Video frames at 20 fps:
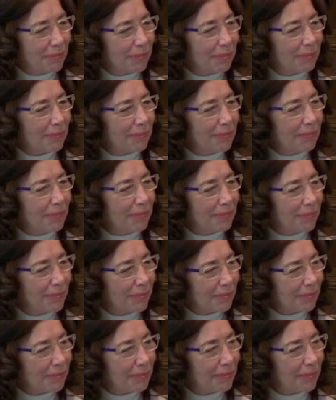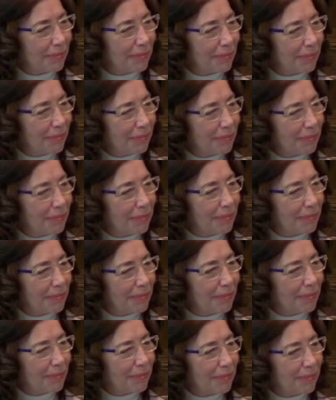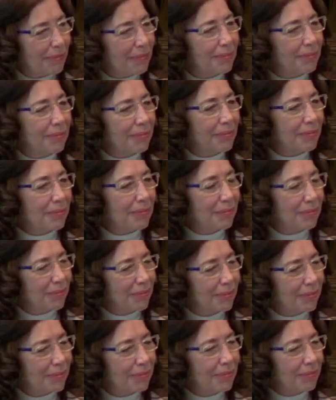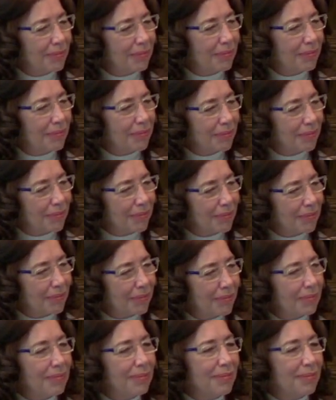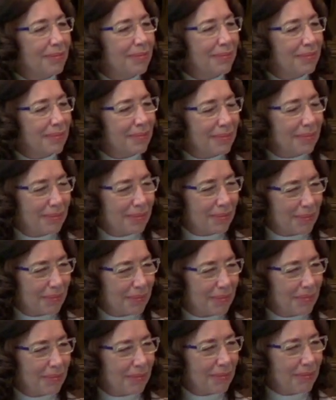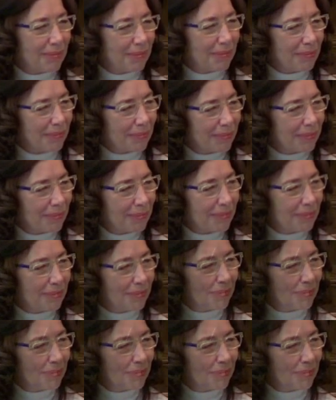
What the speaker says: This person isn't speaking.